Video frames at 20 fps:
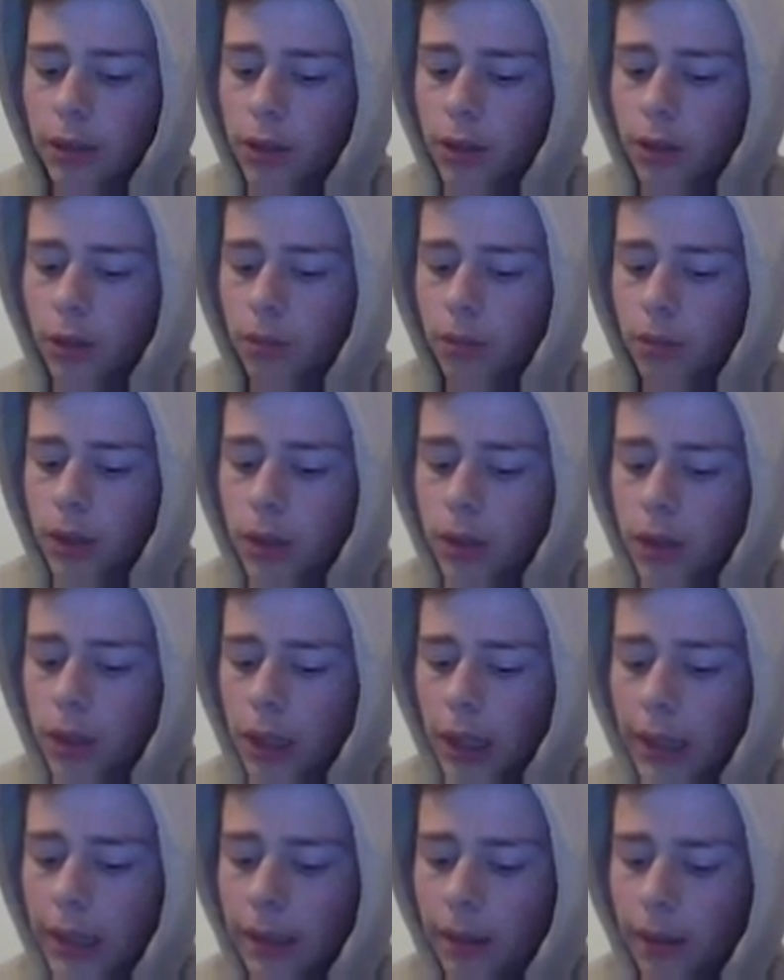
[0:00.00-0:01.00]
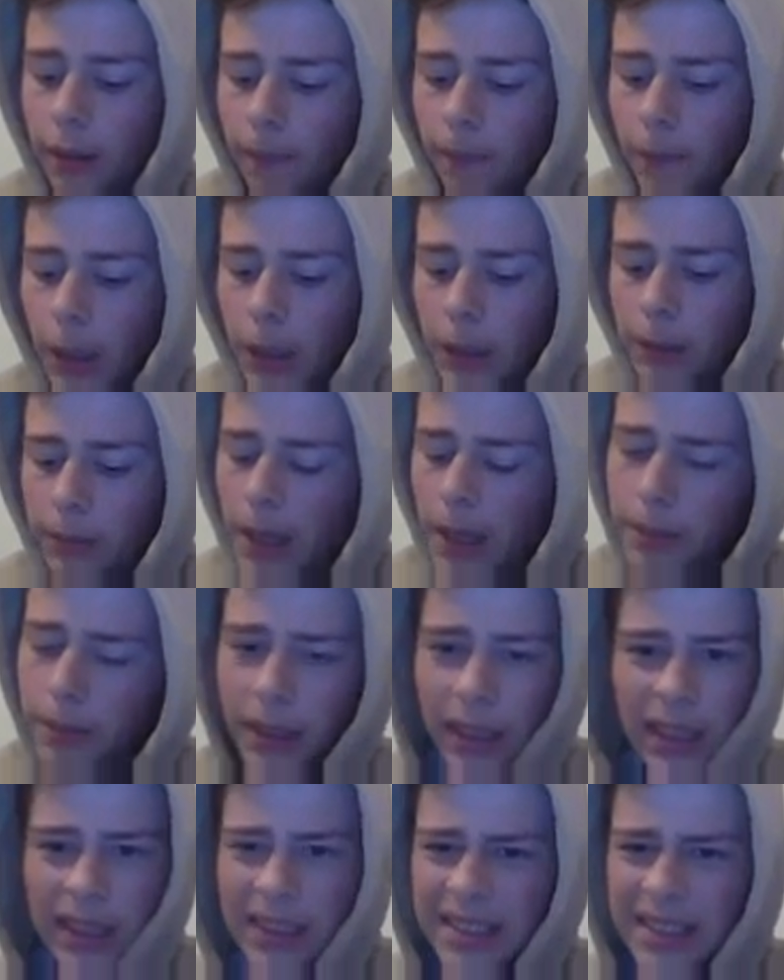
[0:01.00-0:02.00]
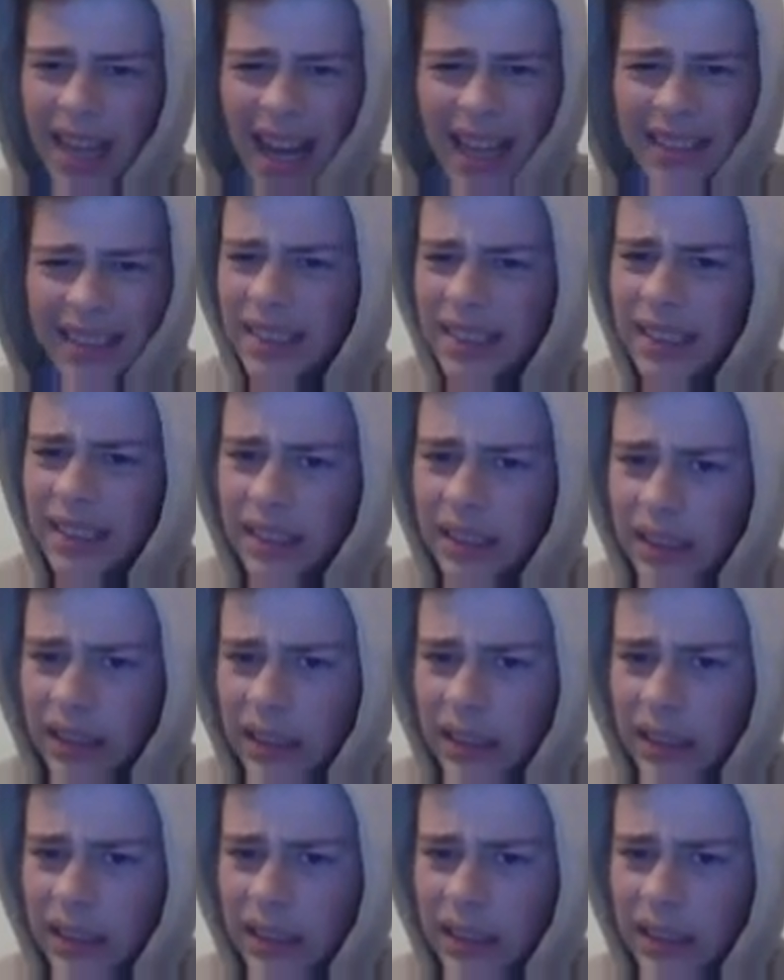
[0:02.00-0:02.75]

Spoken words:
in top one day, like maybe in a Tassie,